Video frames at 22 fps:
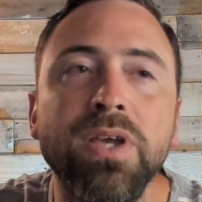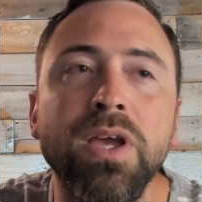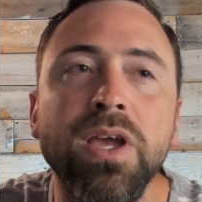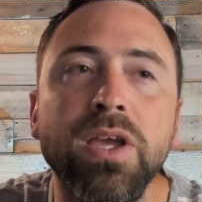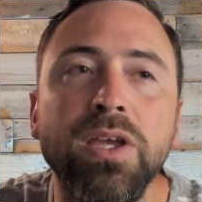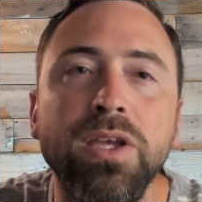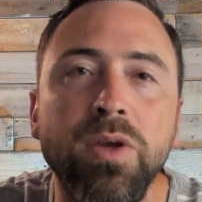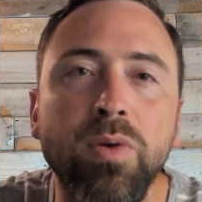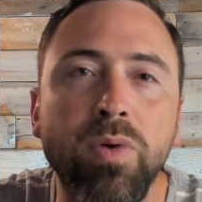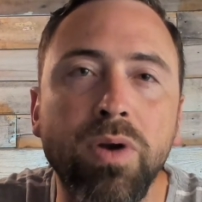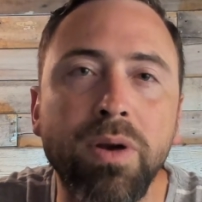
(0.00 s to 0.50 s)

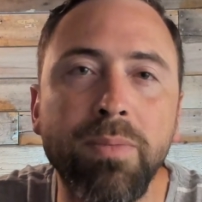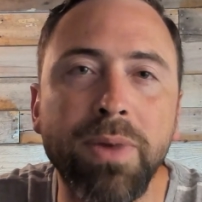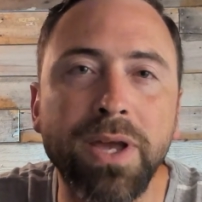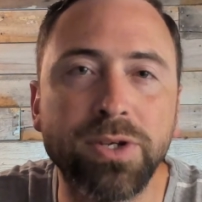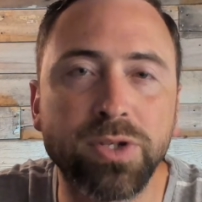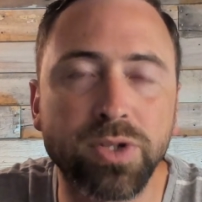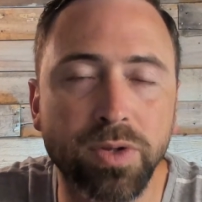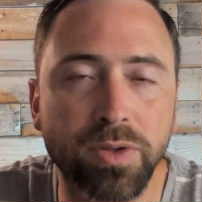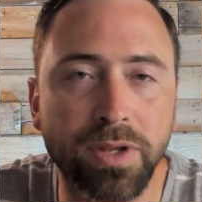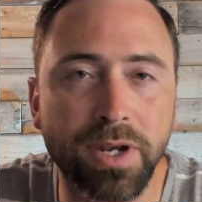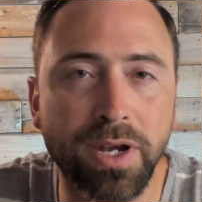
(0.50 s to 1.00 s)
you want to make
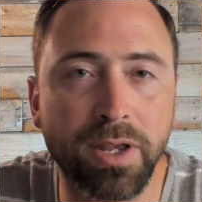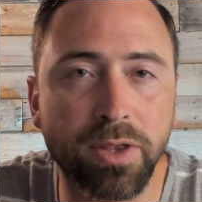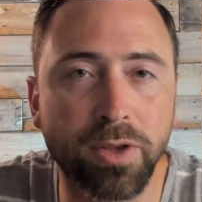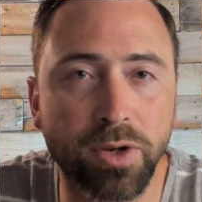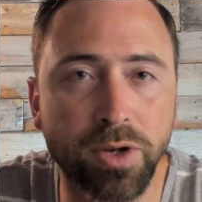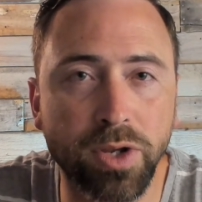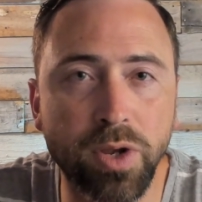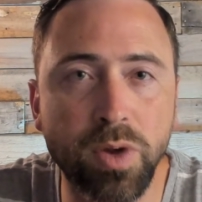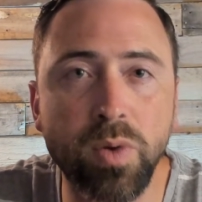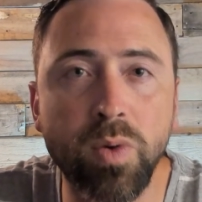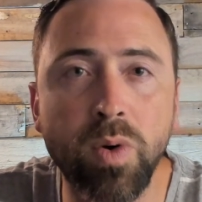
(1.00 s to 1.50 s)
sure that either
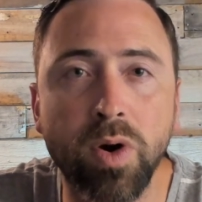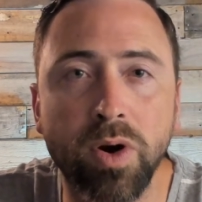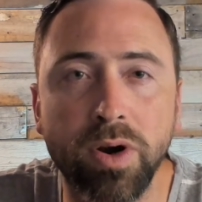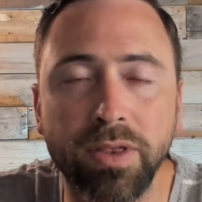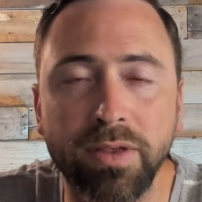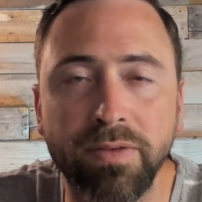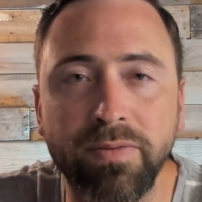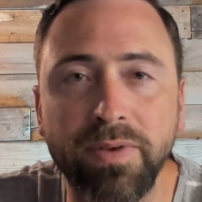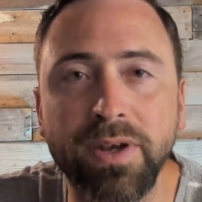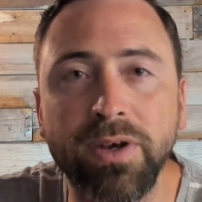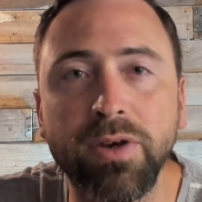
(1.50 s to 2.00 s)
you or the
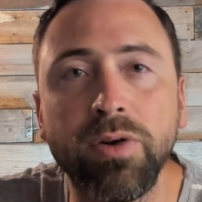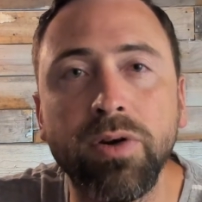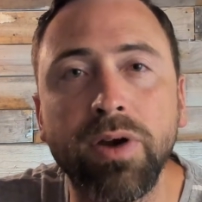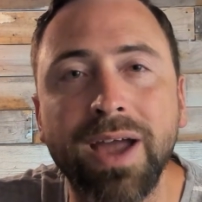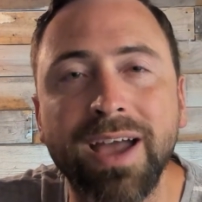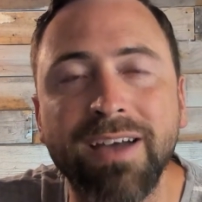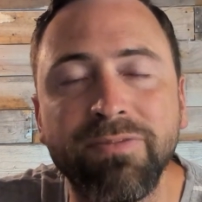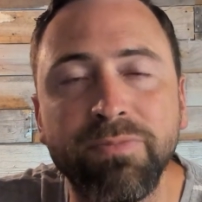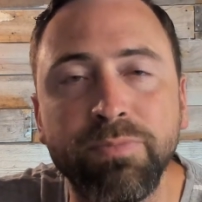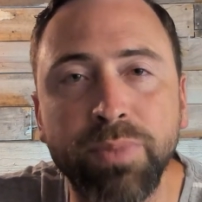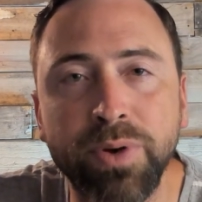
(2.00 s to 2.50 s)
vendor
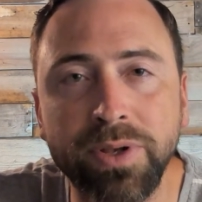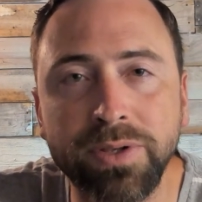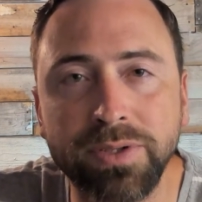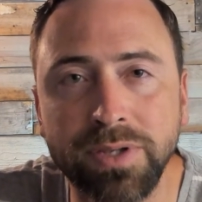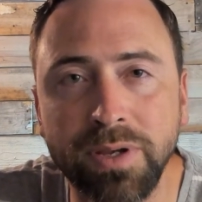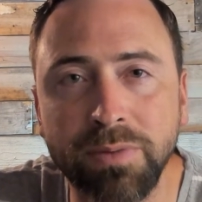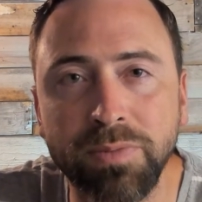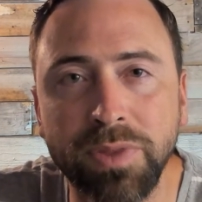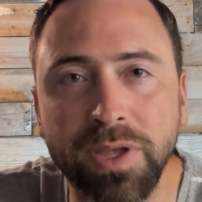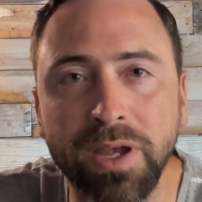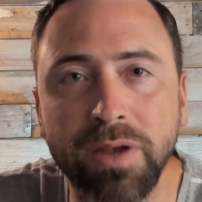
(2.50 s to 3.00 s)
have put
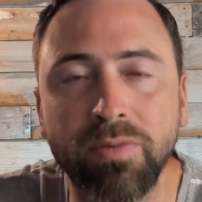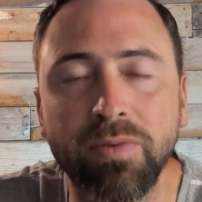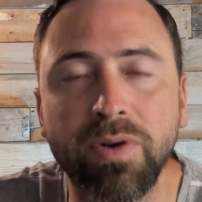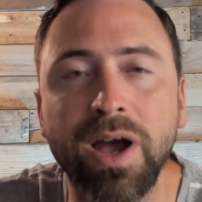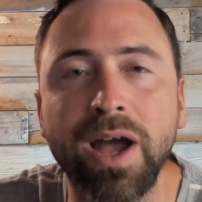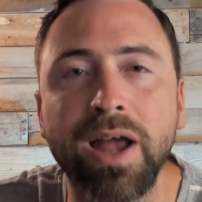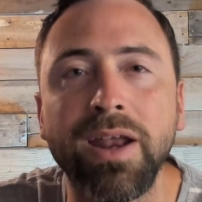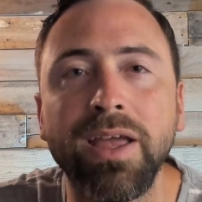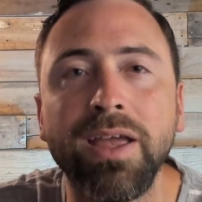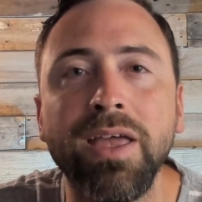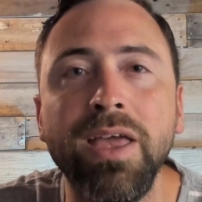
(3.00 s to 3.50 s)
something in
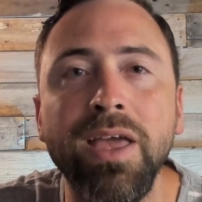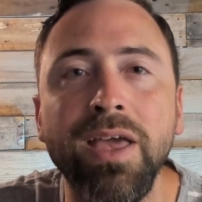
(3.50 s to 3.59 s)
writing